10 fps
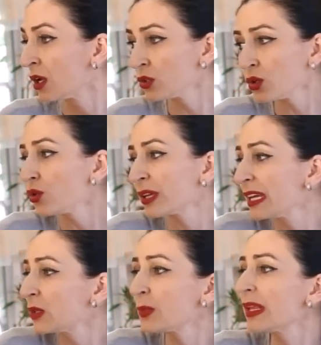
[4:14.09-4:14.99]
No, you
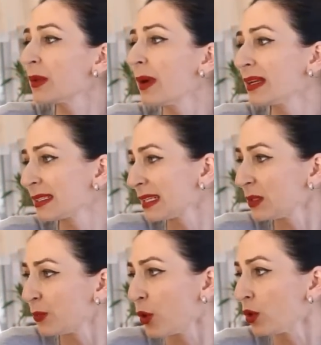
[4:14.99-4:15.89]
can't play
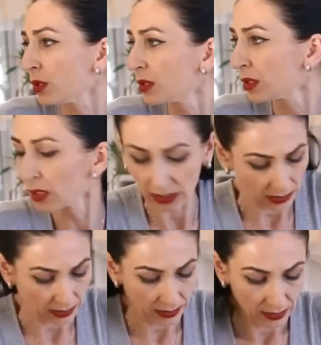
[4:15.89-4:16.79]
basketball.
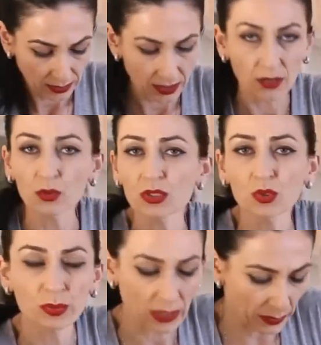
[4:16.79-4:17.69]
He wants to
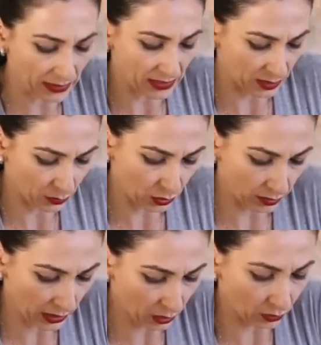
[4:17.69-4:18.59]
play basketball
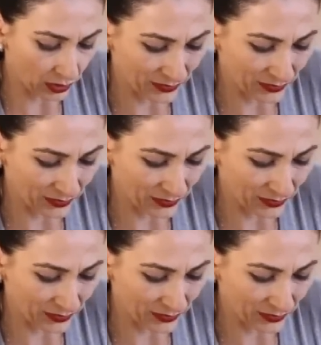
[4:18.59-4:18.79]
now.